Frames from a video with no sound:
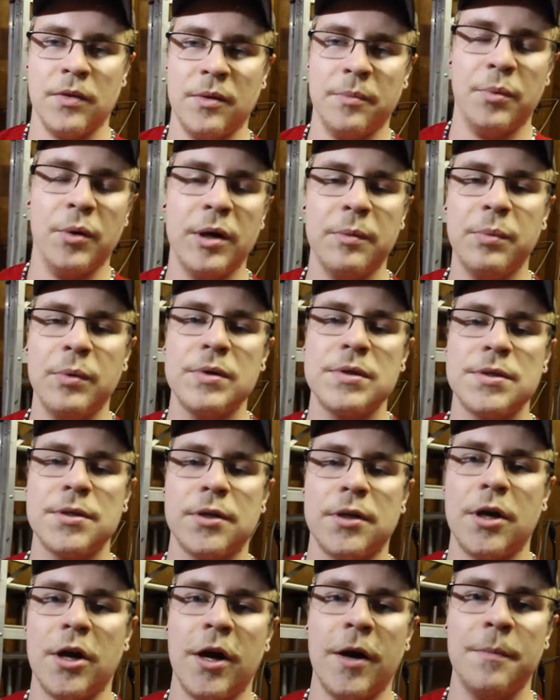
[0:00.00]
The brake booster
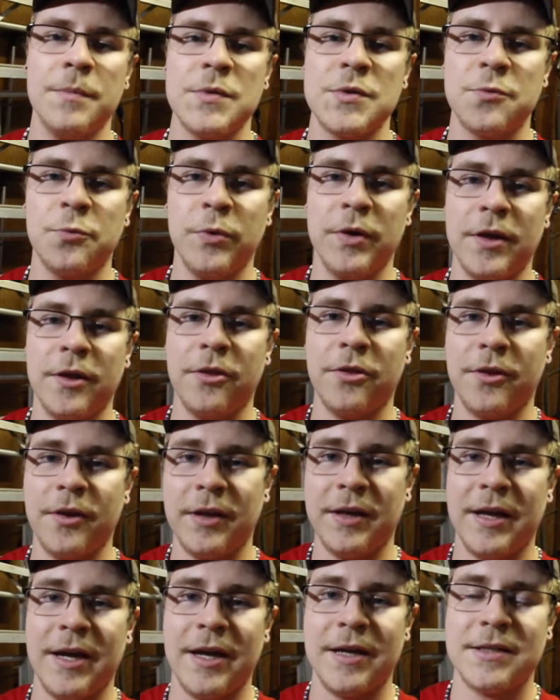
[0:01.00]
comes with a
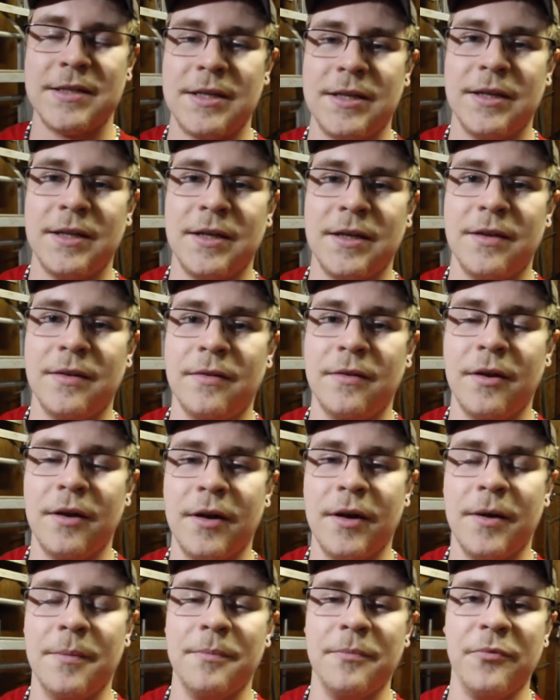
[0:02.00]
gasket
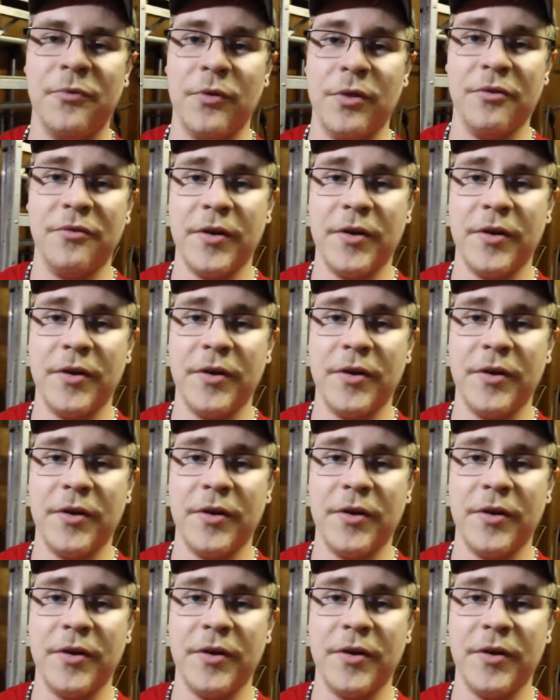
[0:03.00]
for the